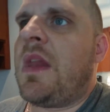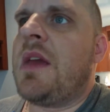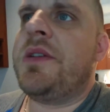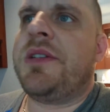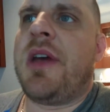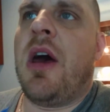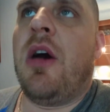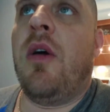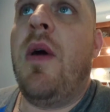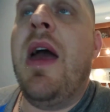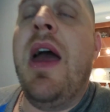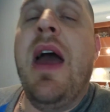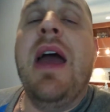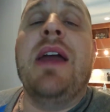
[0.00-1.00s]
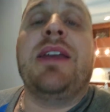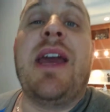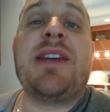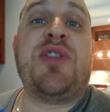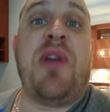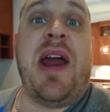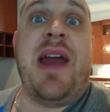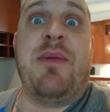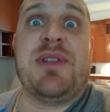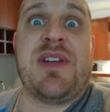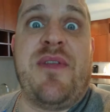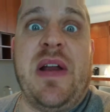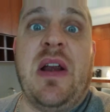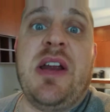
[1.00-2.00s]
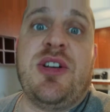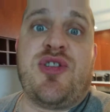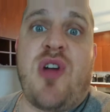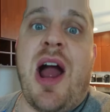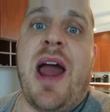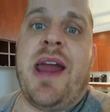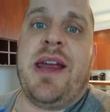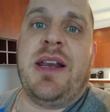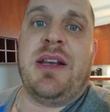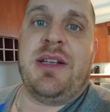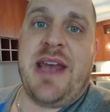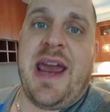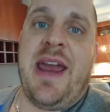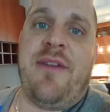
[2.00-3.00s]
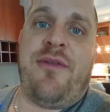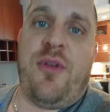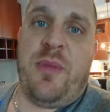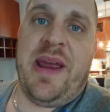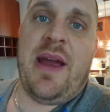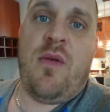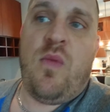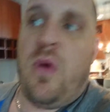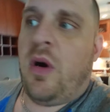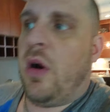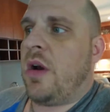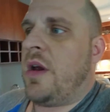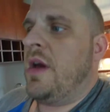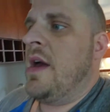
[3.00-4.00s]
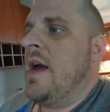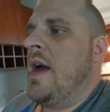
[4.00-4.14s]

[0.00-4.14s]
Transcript: so yesterday was a very trying day for me at work.